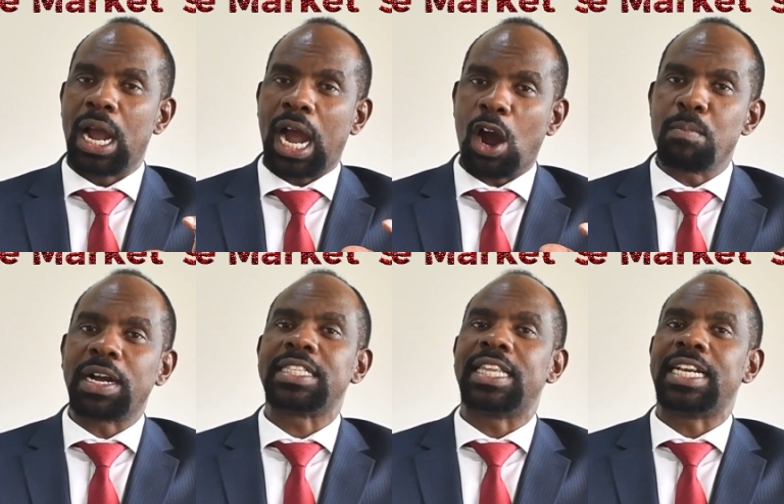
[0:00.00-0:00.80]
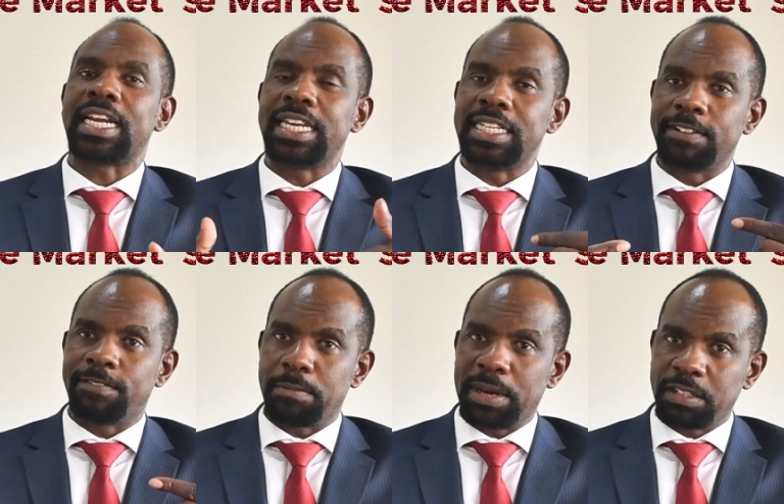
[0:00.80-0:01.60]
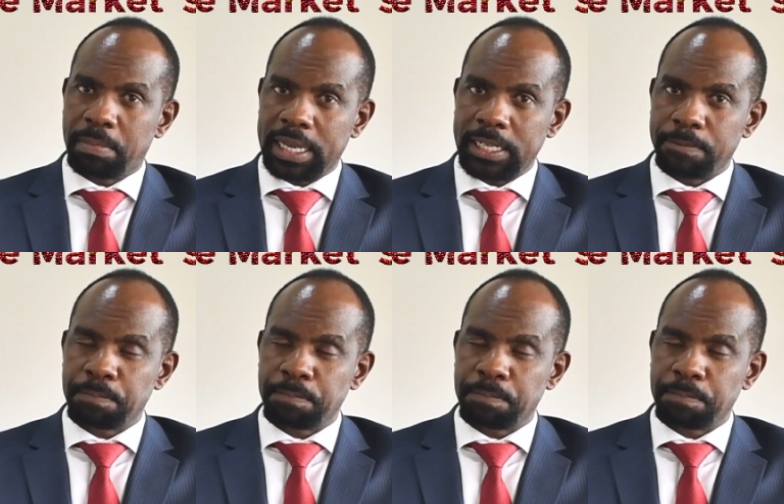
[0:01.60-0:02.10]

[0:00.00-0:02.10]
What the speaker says: how much then again is the farmers paid?